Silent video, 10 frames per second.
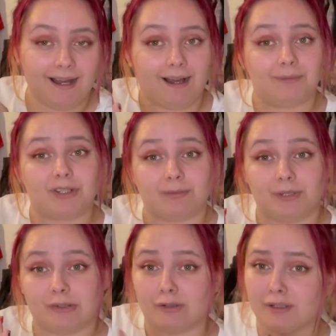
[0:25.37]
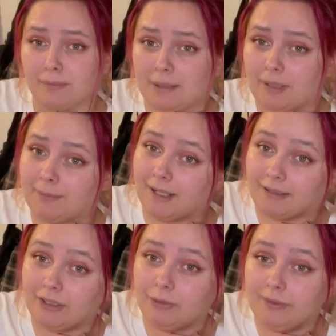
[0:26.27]
I'm just gonna be talking about my brand
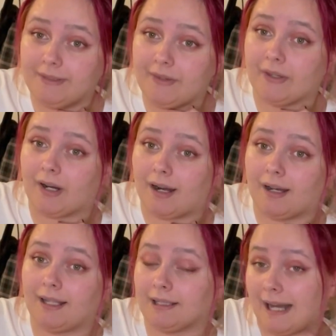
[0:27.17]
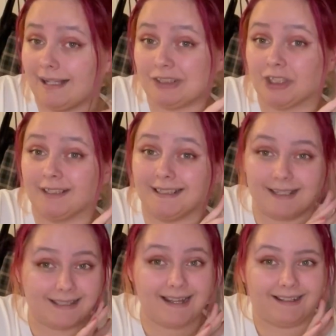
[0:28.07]
new one that I actually
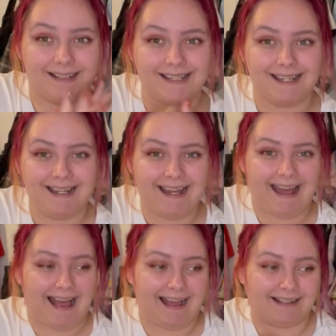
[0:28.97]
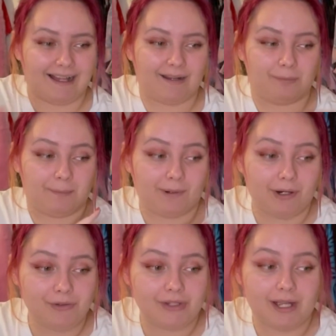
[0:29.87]
designed and kind of my
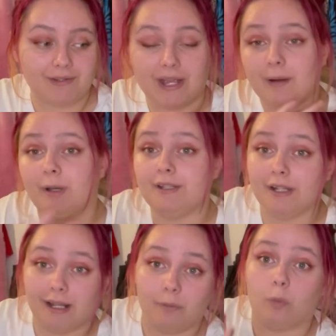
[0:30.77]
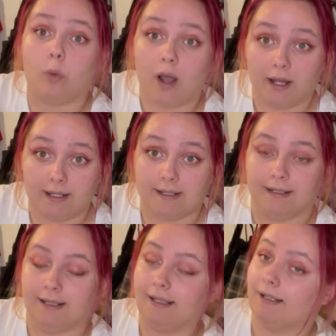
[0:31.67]
process, how I did it, why I did
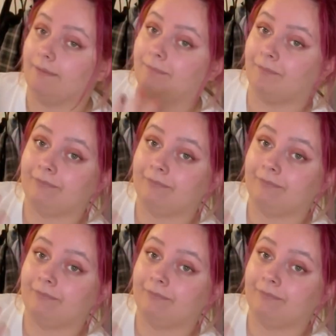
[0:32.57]
it, and